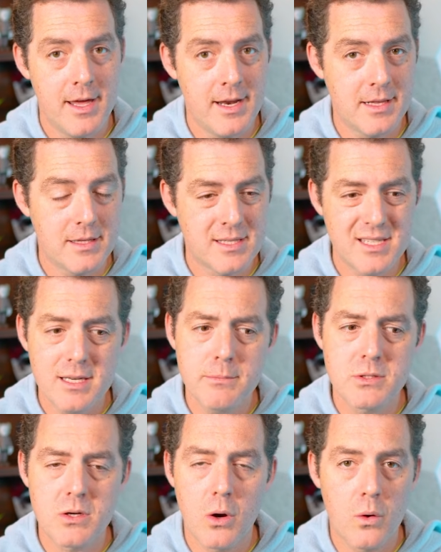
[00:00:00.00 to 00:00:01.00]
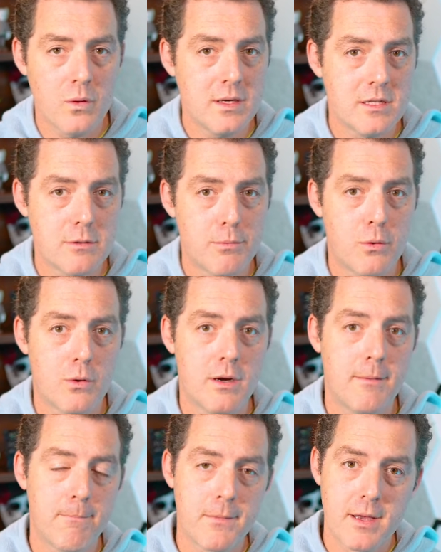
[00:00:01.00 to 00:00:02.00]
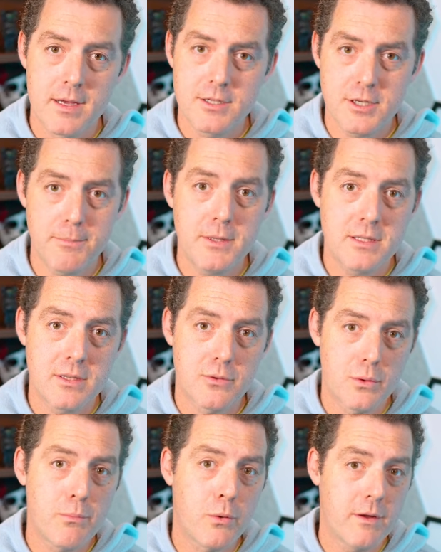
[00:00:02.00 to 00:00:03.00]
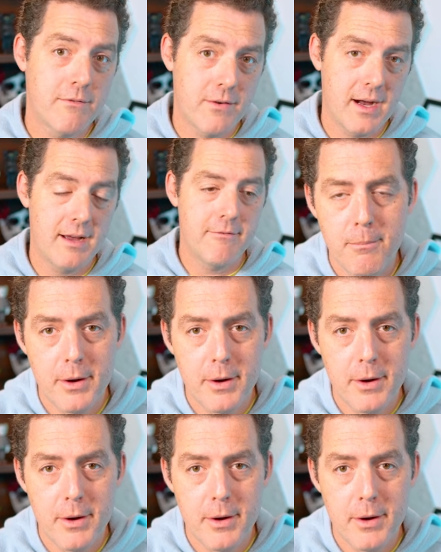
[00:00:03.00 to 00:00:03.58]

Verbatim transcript: and it seems to only support G P T three point five,